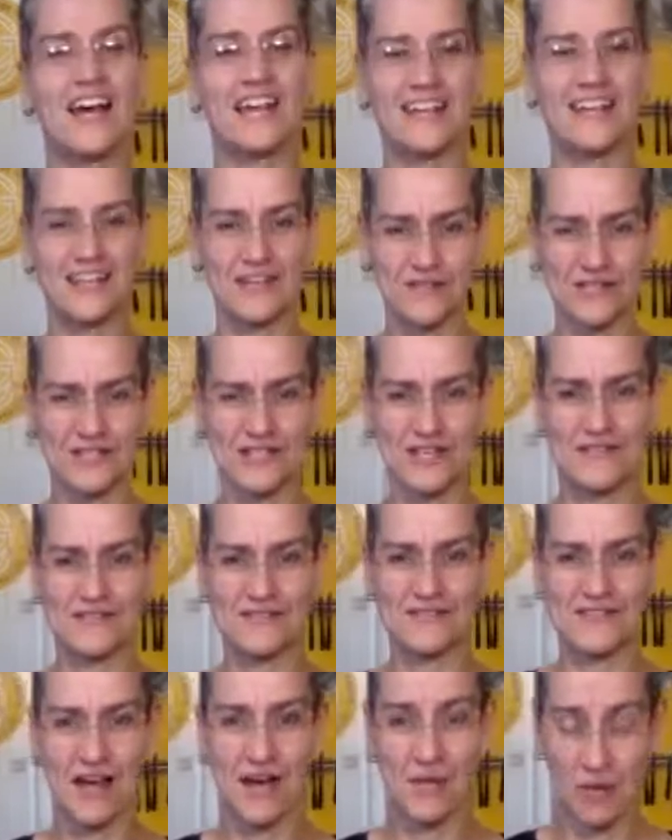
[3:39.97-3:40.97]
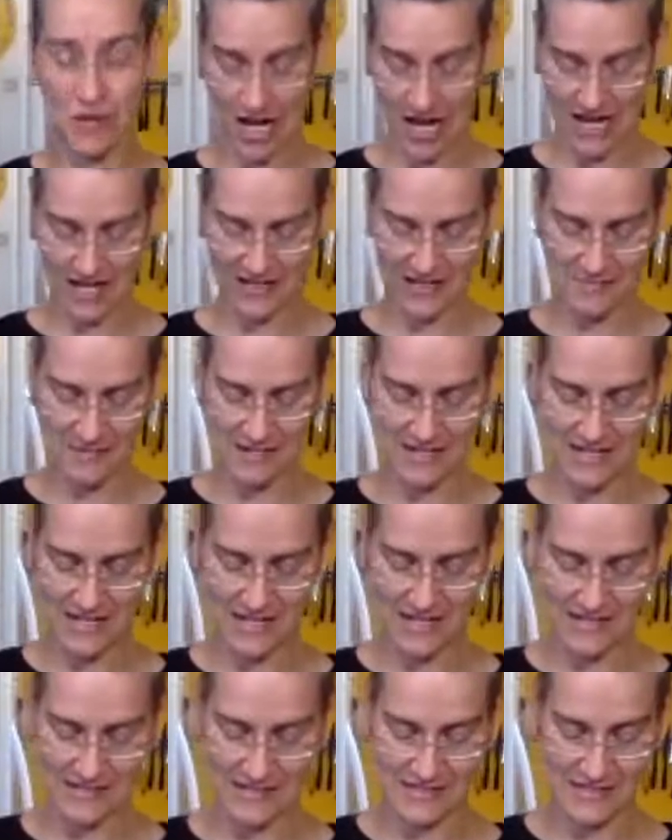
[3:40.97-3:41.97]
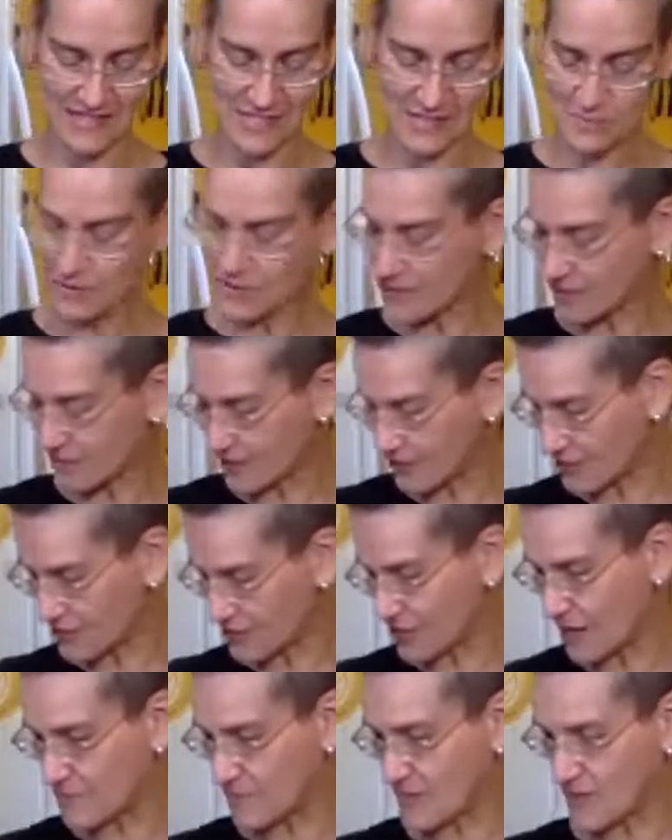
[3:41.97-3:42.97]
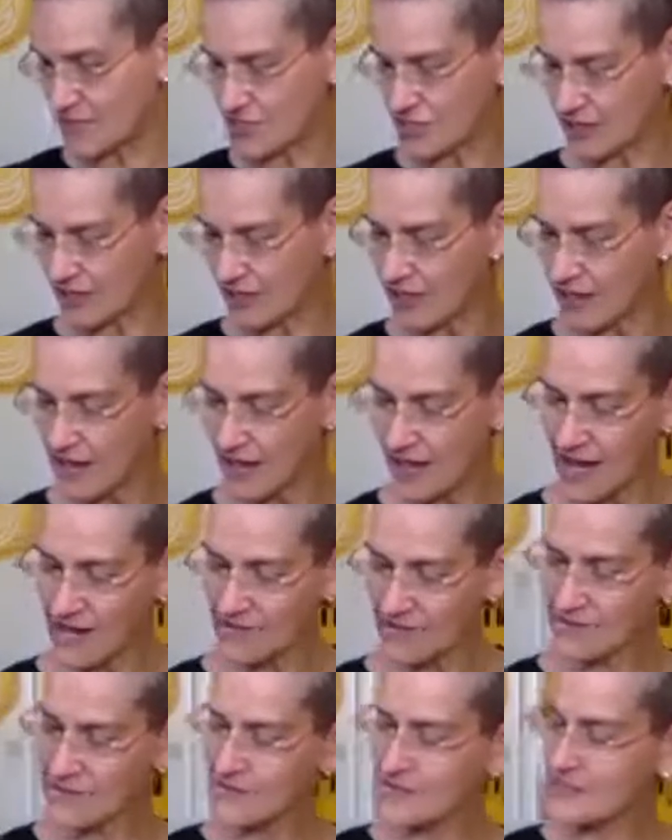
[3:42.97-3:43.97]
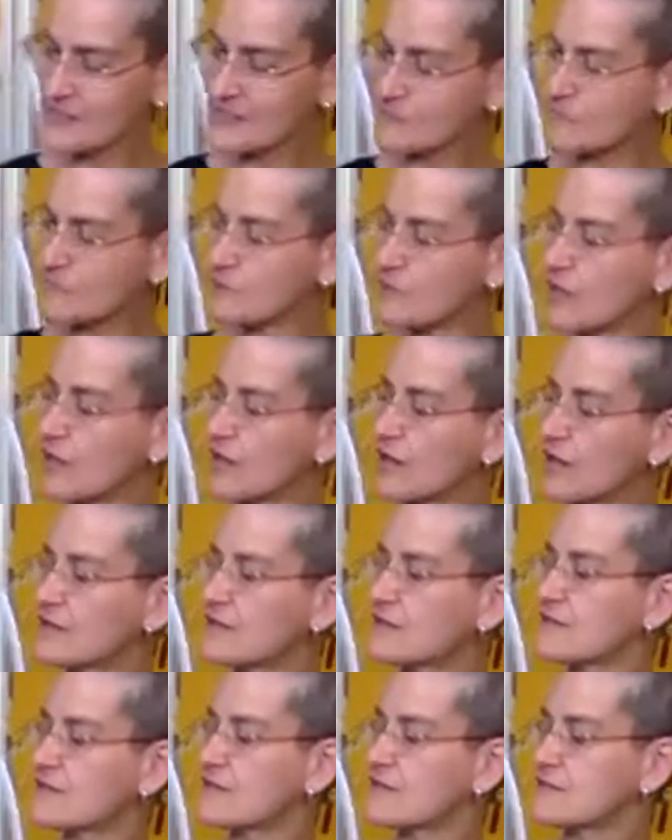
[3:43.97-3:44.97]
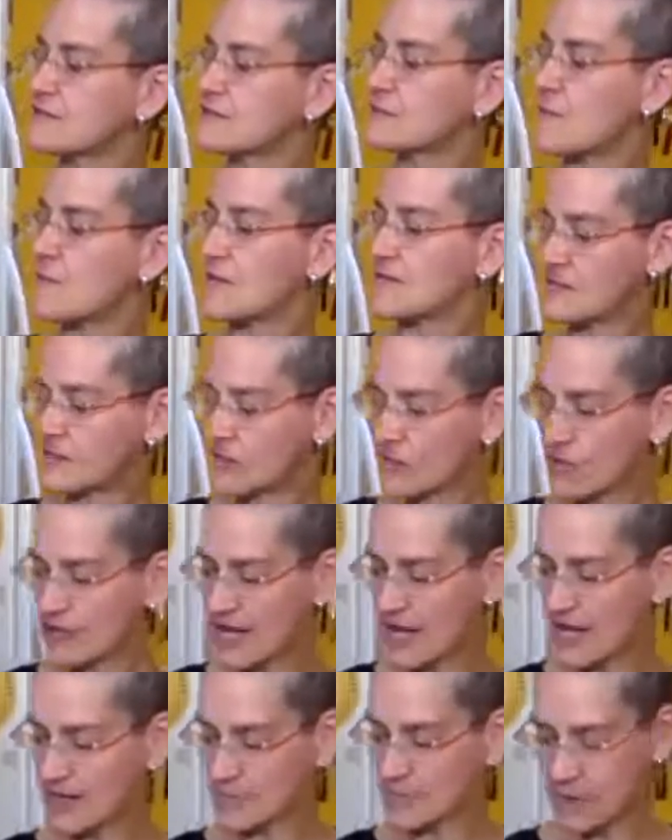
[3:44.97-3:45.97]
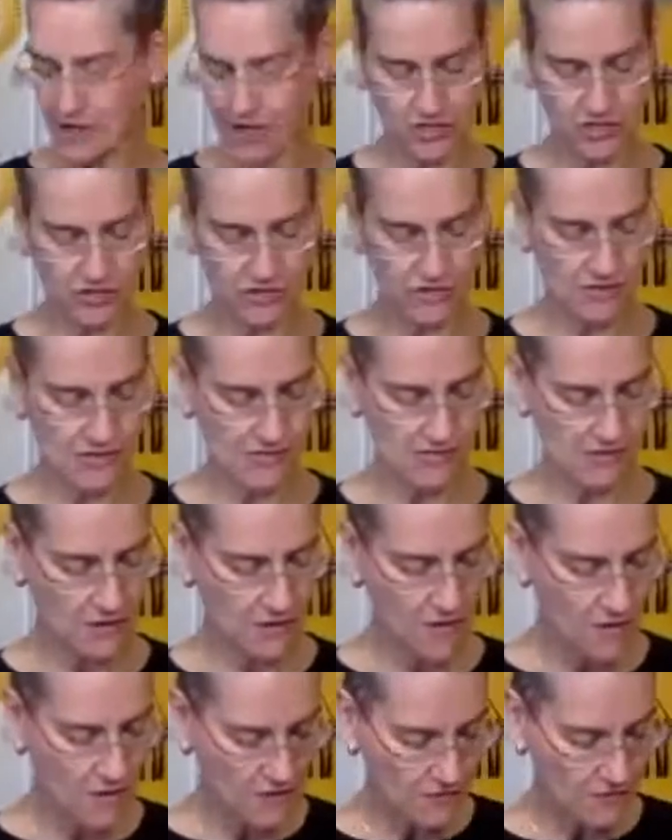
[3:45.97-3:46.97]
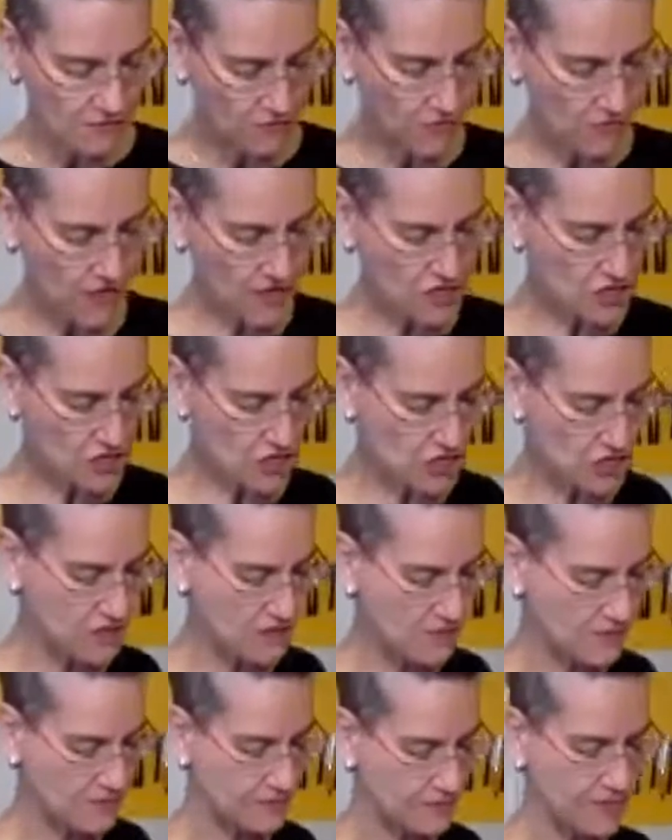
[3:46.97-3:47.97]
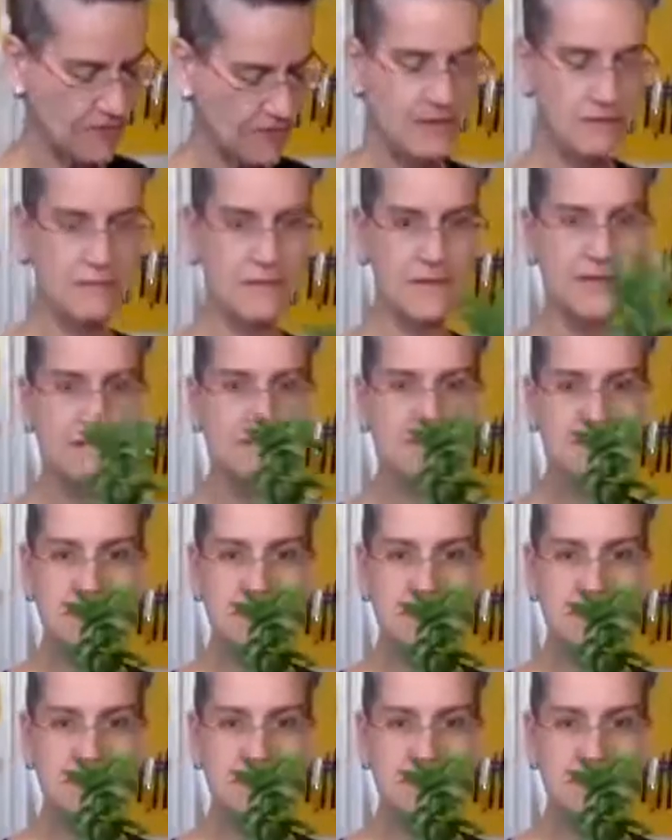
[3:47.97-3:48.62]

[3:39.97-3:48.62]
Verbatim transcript: Give yourselves a break. I'm gonna taste this. This is pretty darn good combination. Mm-hmm. I haven't done this before. The basic organic pear juice, fresh mint.